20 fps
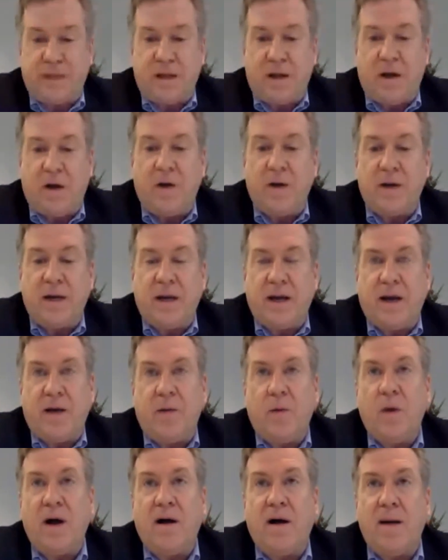Oh, yeah.
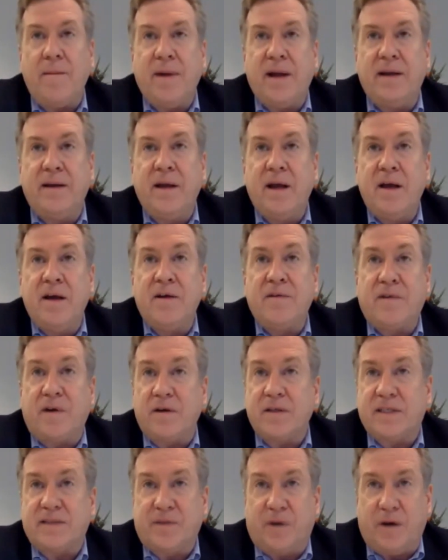Well, I mean,
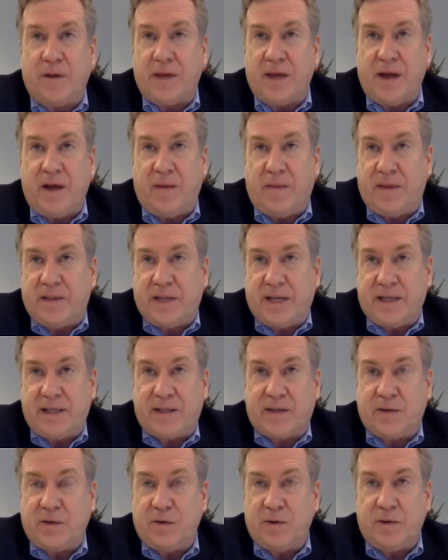first of all, the LBJ
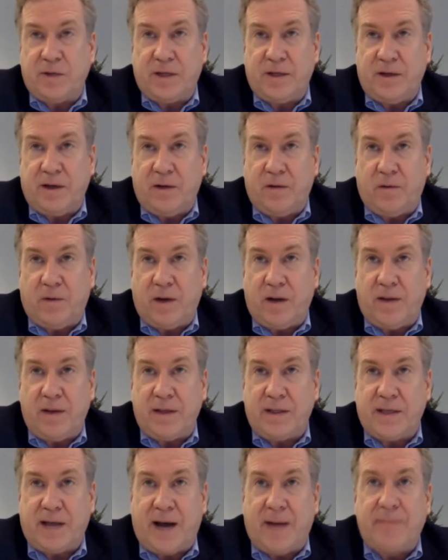school, you know, one of
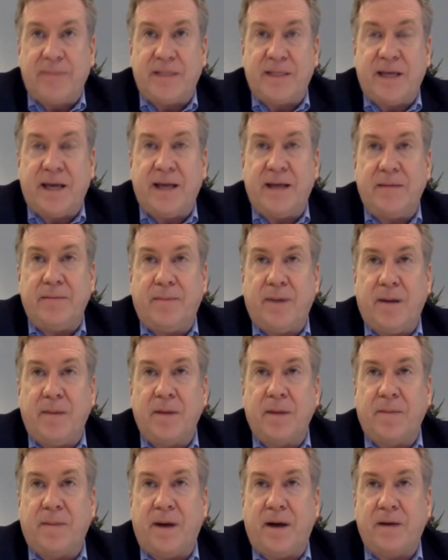the top 10
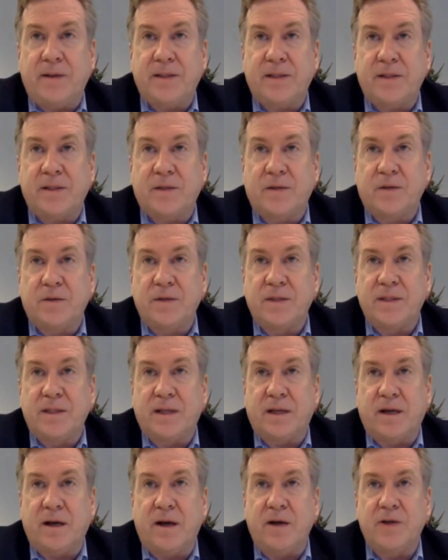public policy schools in
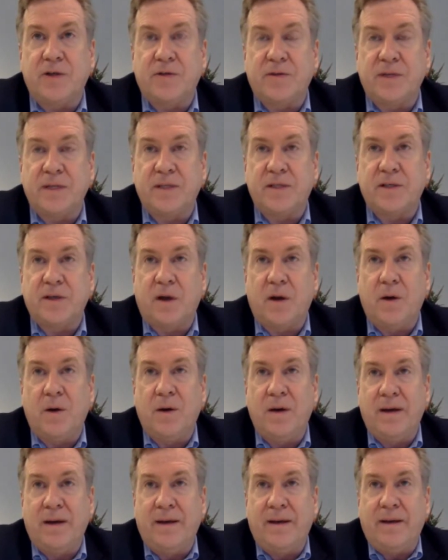the country.
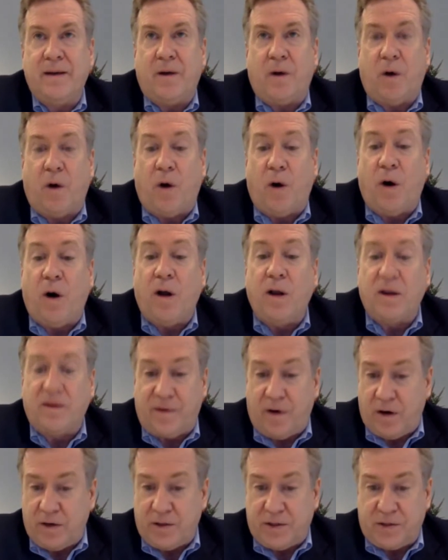So all
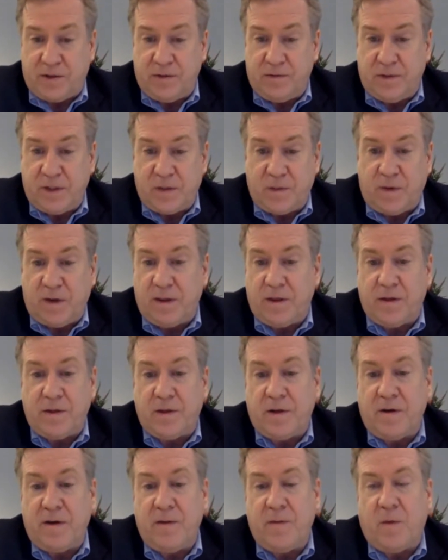of our students, whether
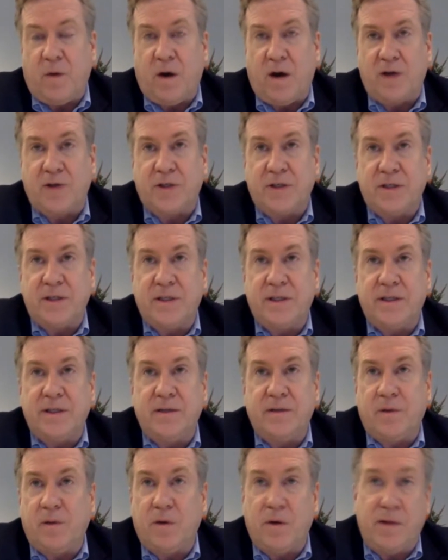they're in
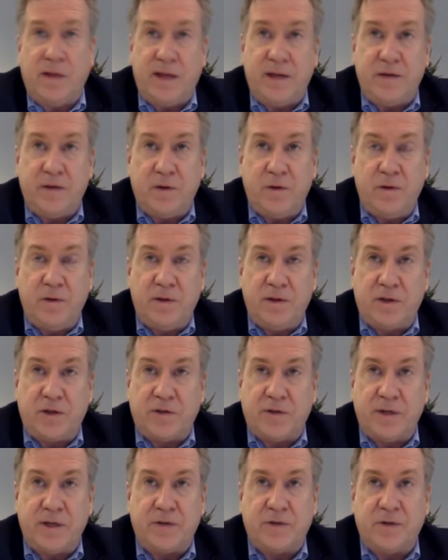Washington or they do the
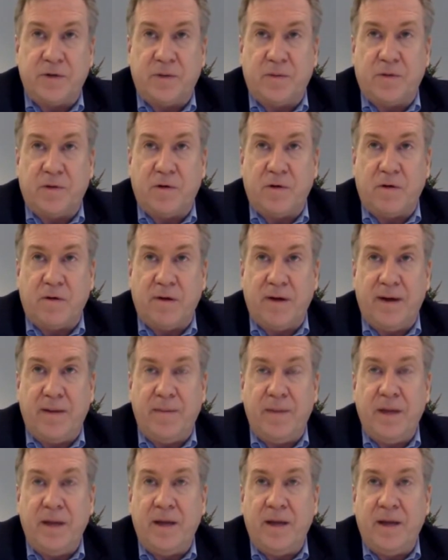traditional program